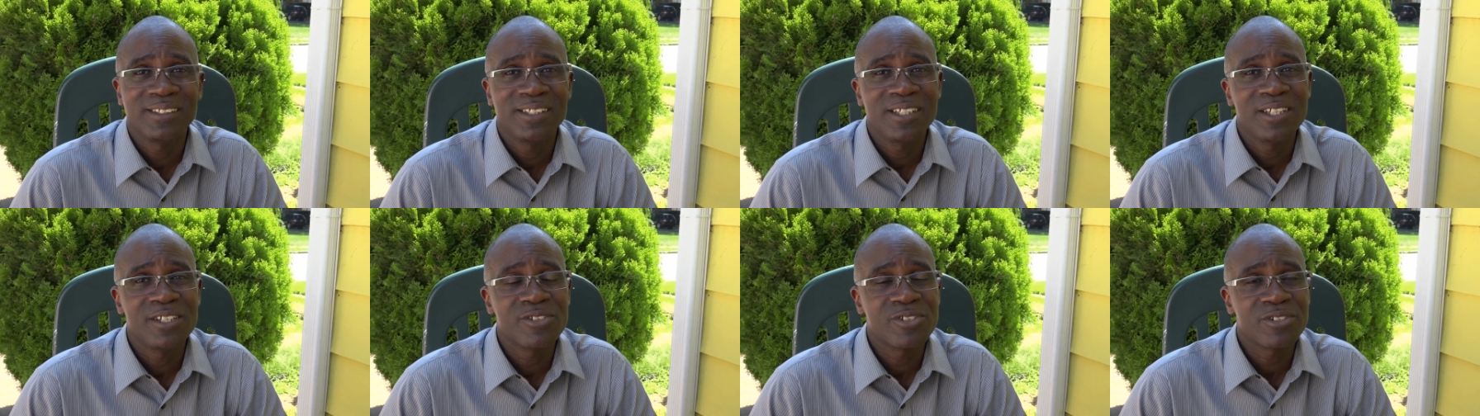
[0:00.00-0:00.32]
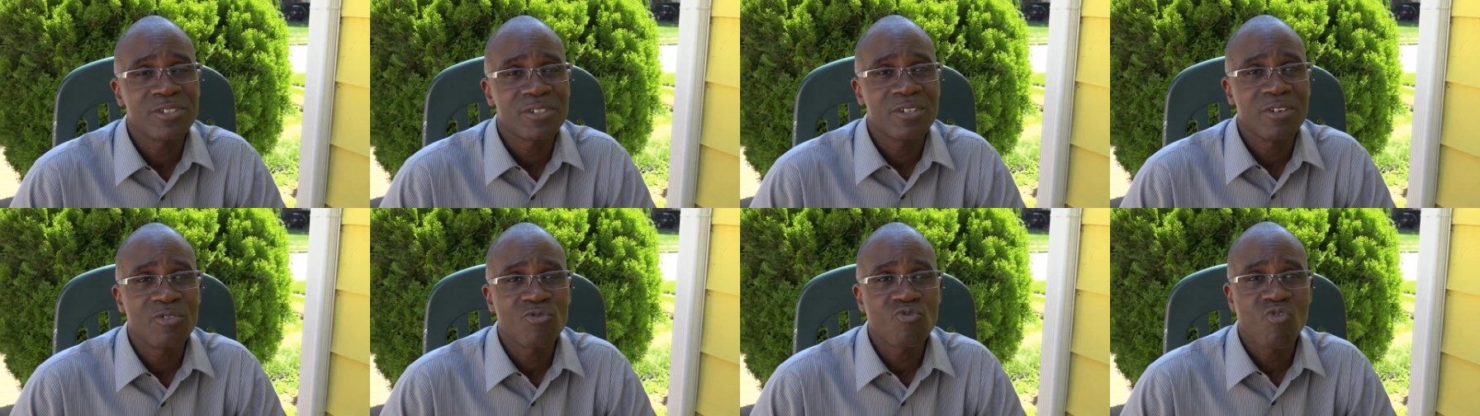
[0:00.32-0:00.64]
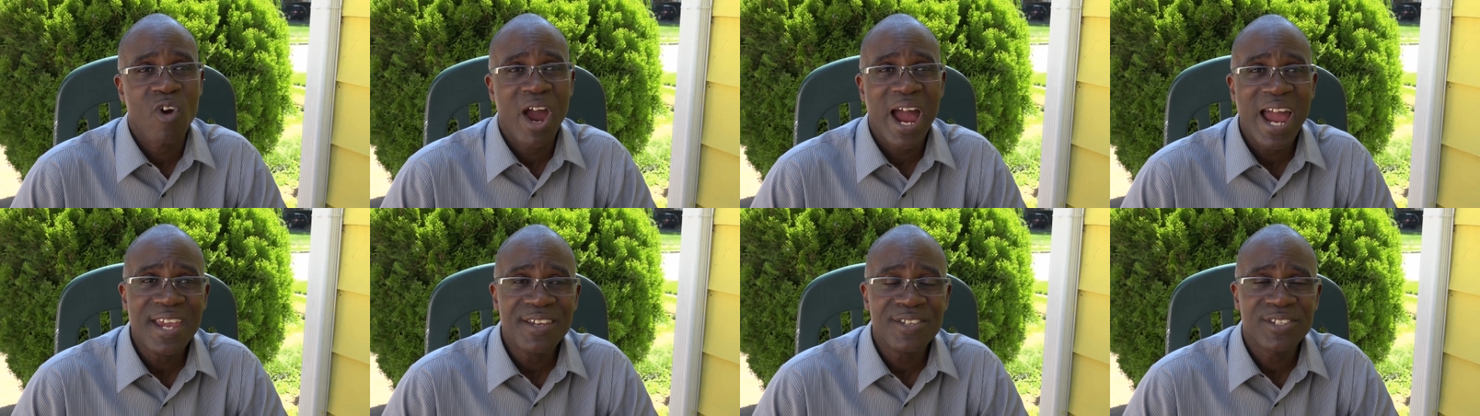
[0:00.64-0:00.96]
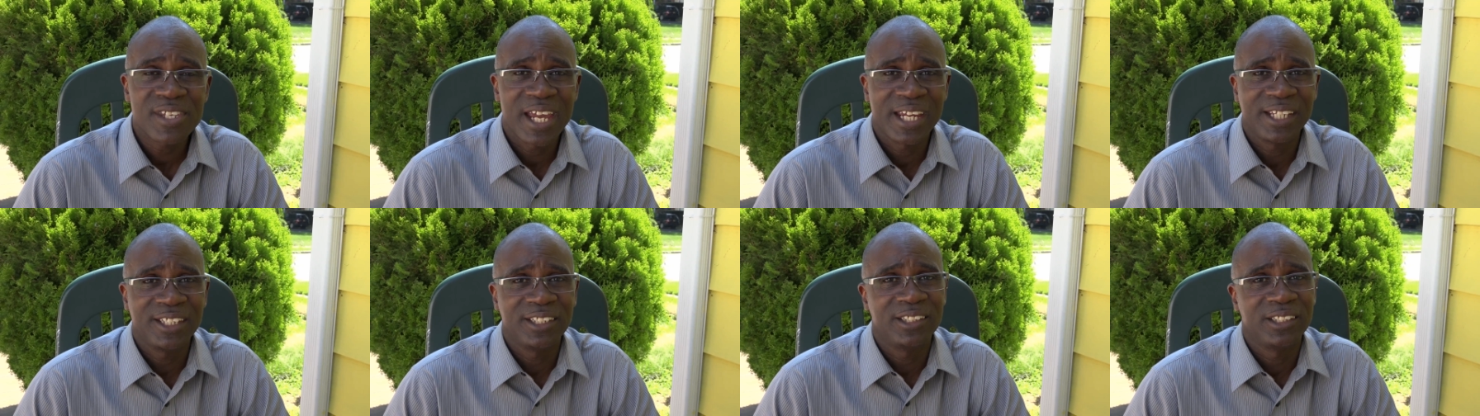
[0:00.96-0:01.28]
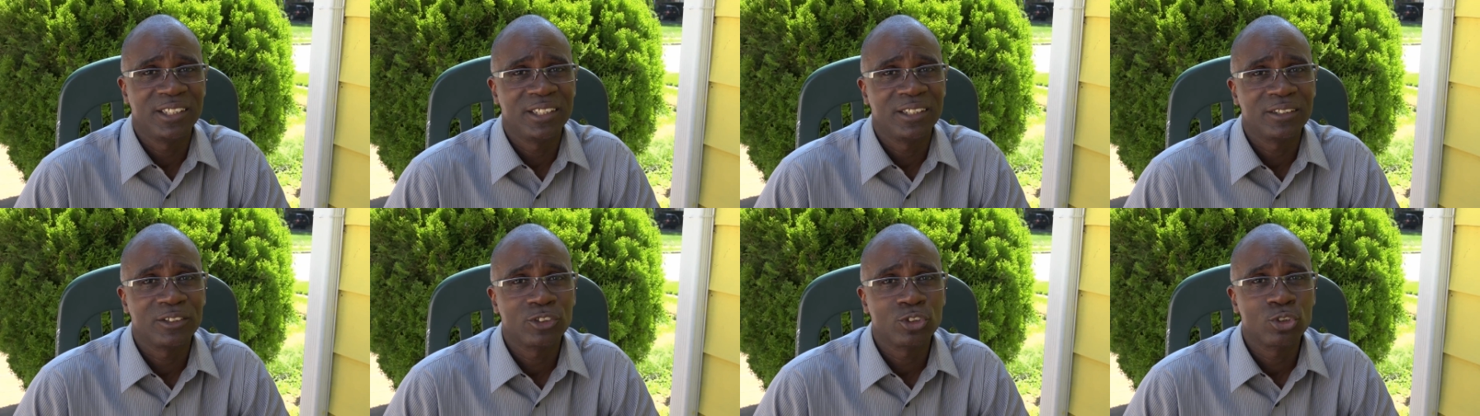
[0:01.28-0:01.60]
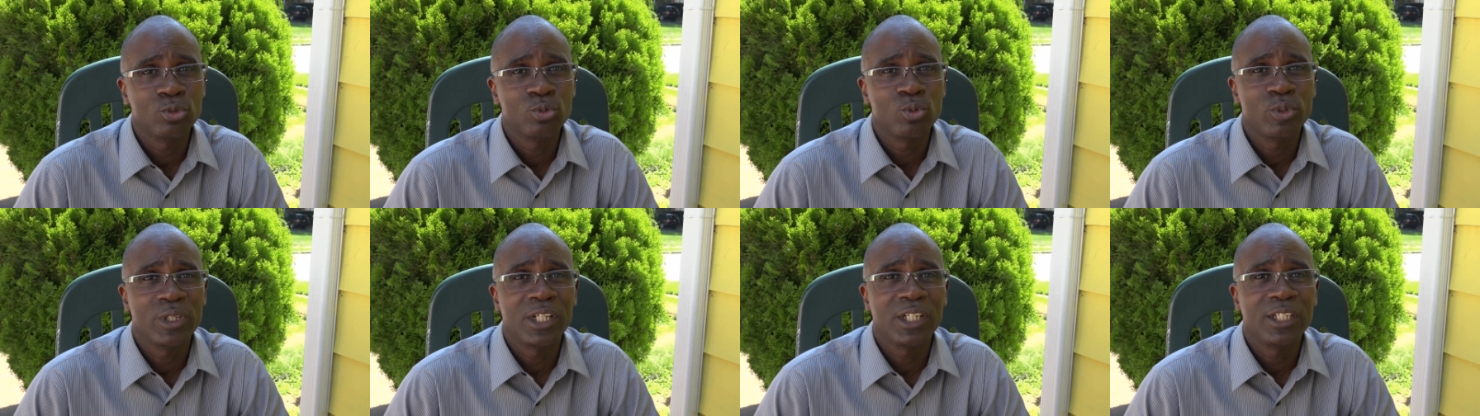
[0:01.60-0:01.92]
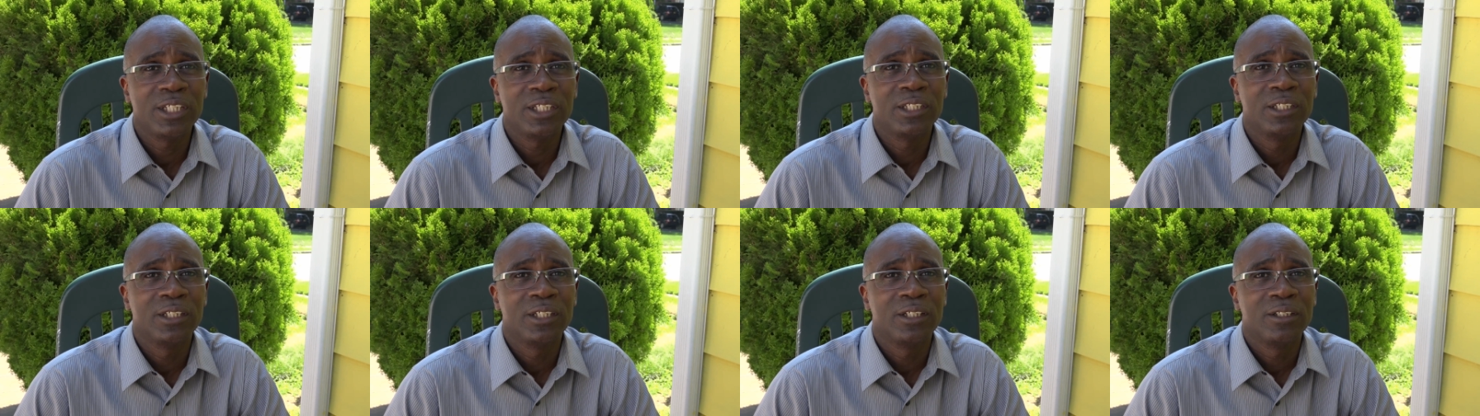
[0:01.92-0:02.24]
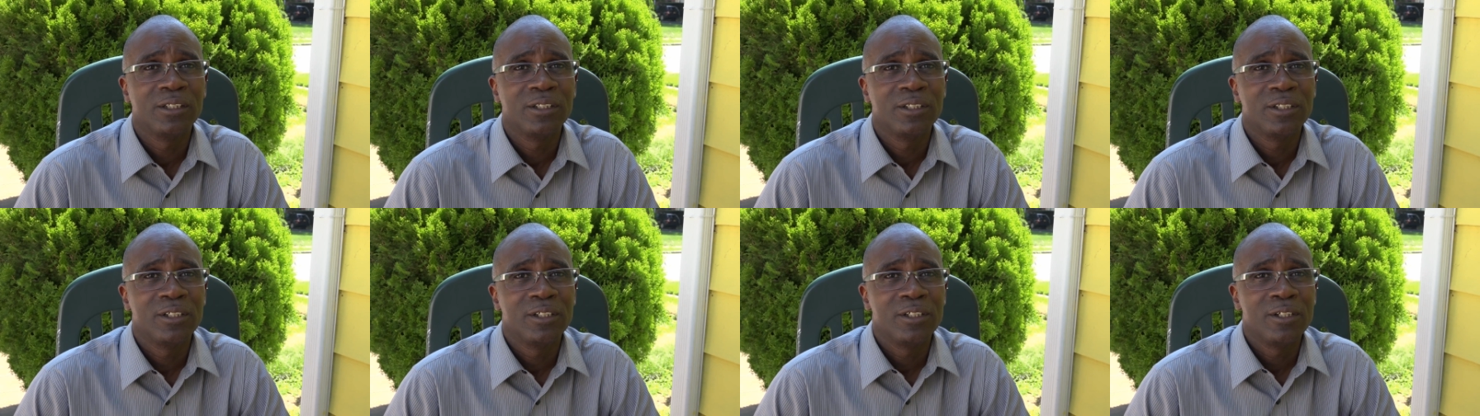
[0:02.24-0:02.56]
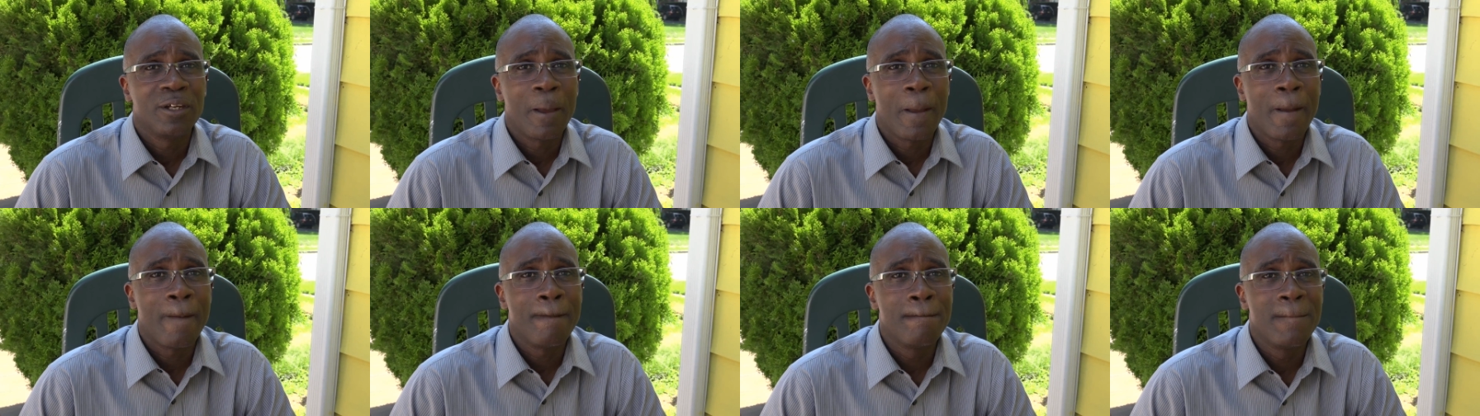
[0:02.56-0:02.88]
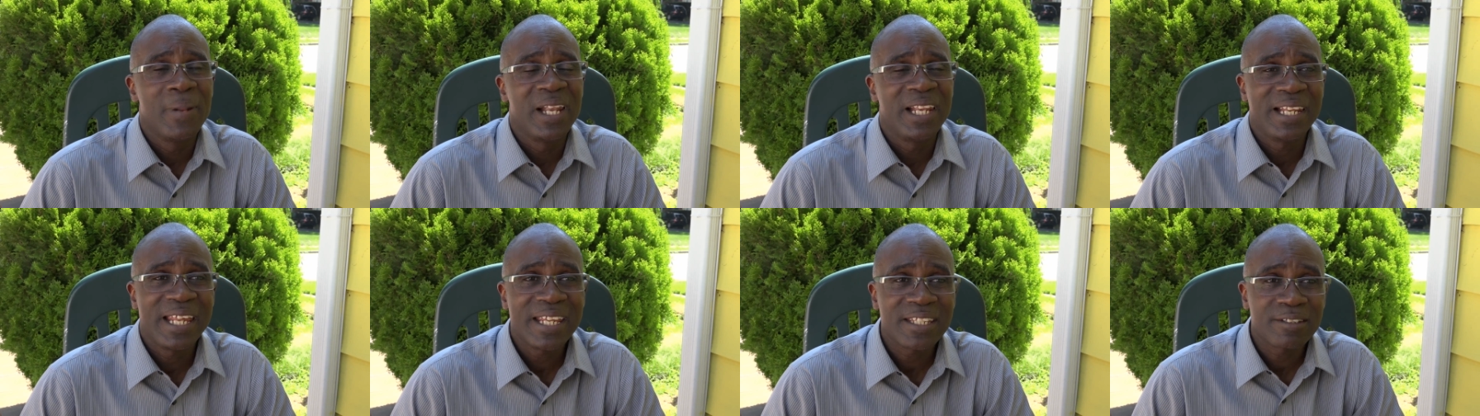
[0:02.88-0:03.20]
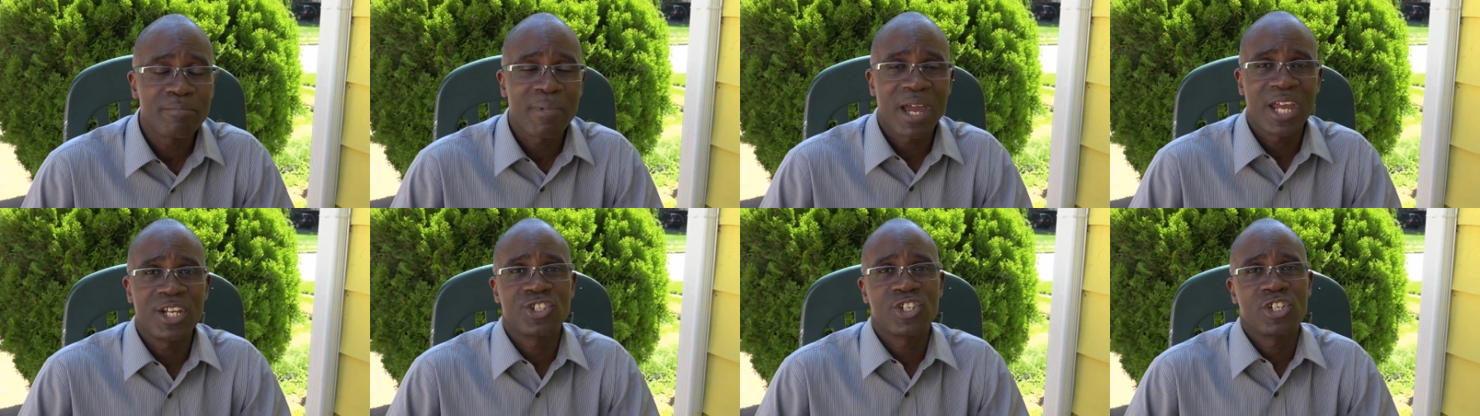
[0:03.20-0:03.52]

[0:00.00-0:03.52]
is a wise idea to really let my